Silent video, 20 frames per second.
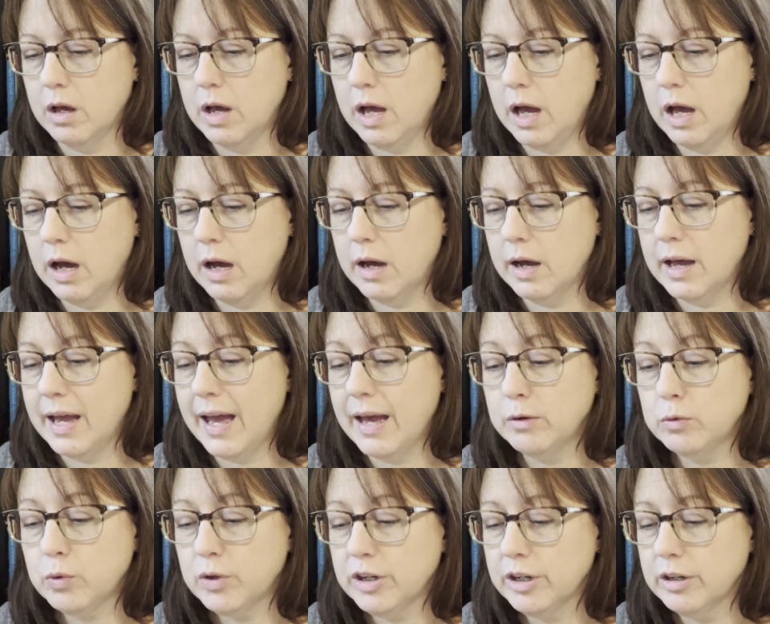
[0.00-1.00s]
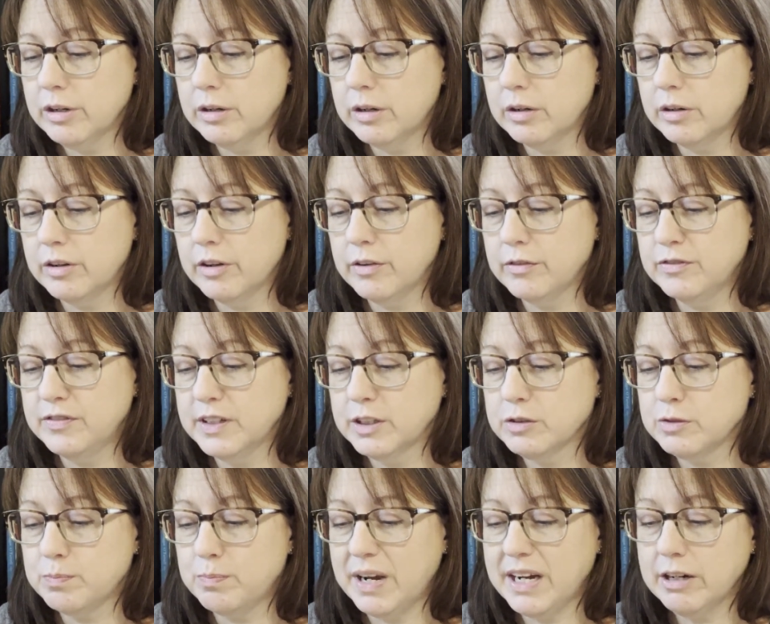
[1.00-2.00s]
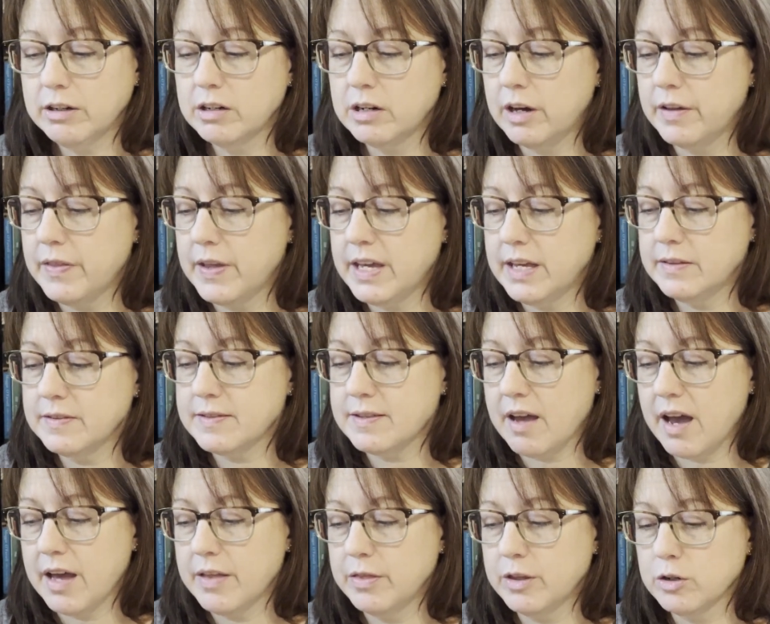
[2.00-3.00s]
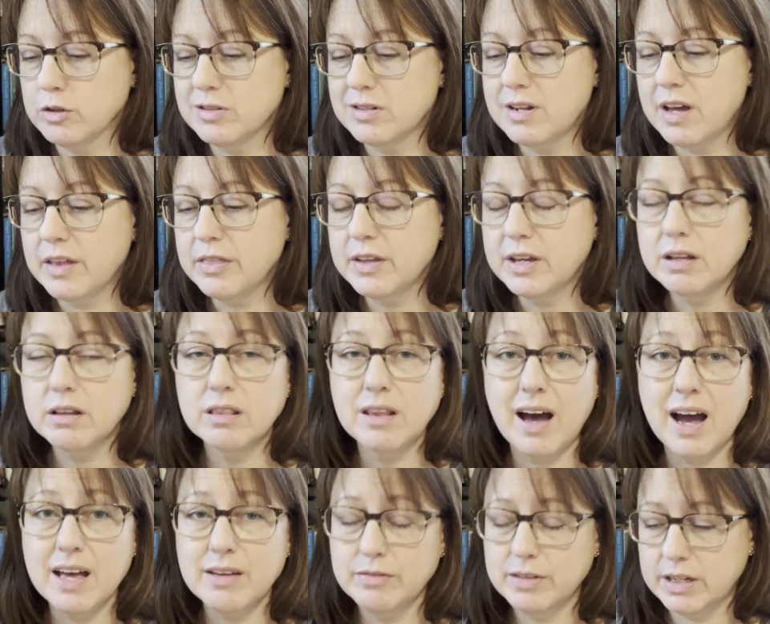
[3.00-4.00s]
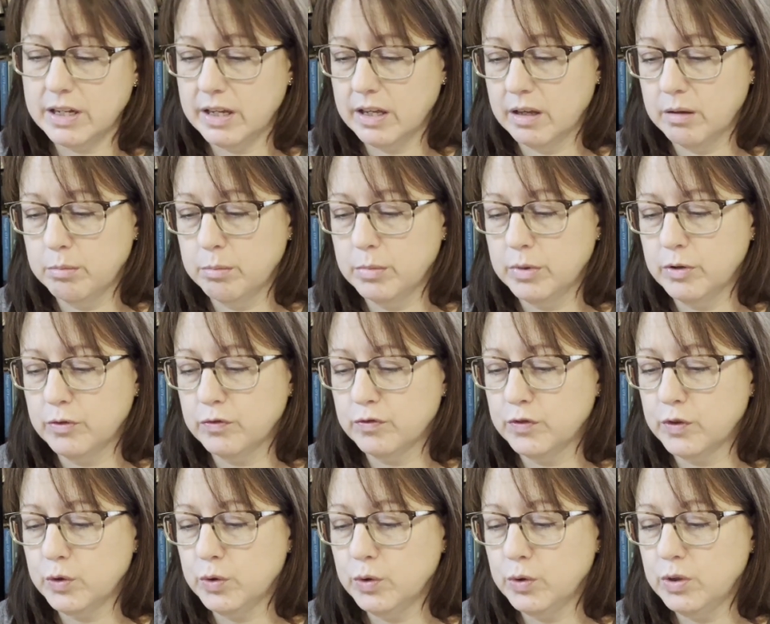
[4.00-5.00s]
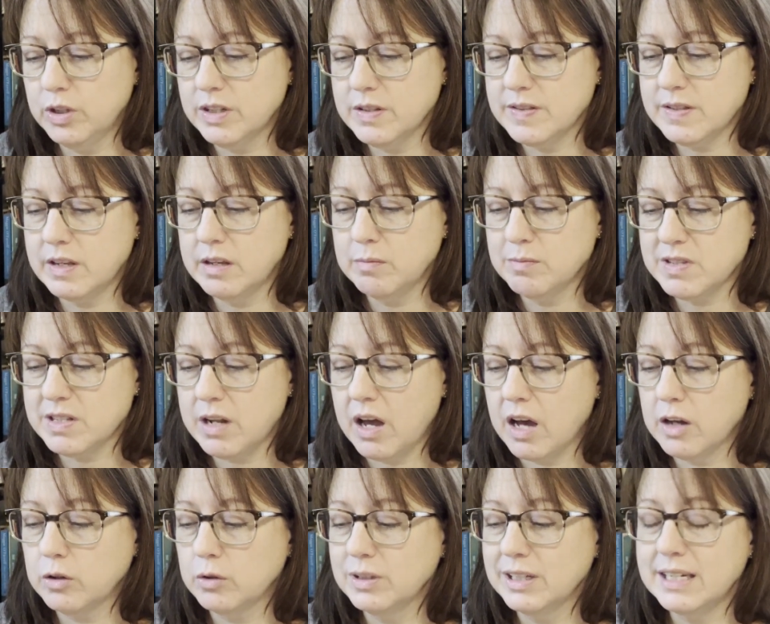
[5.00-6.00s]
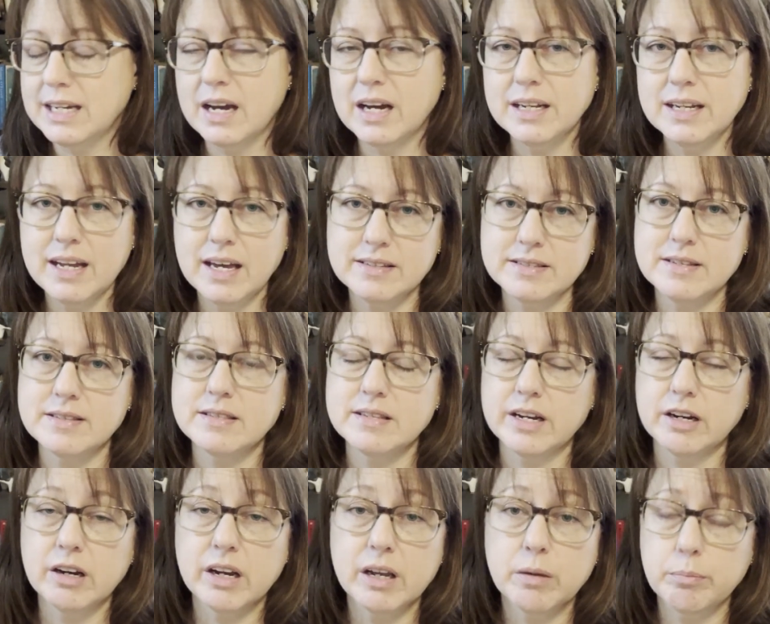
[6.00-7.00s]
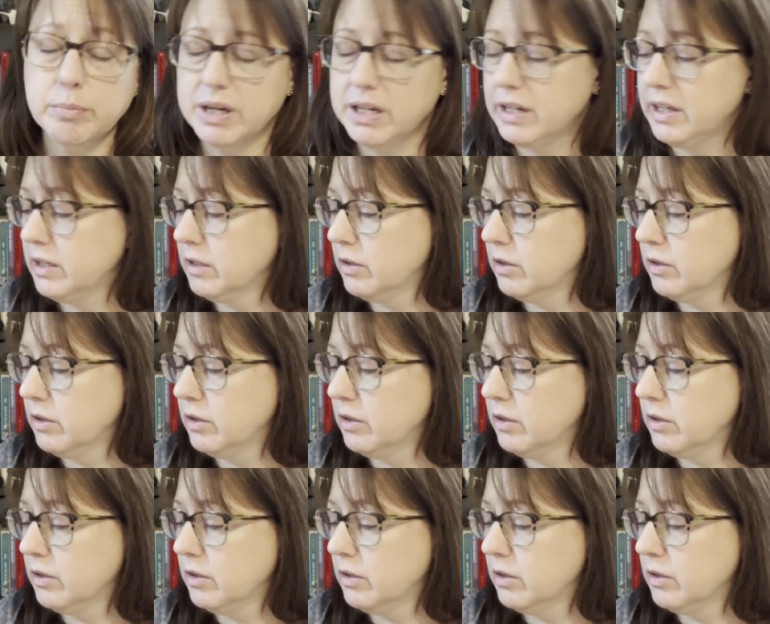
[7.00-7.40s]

Edward feels barren on the inside. There's nothing alive in him. Food seems not only unnecessary, but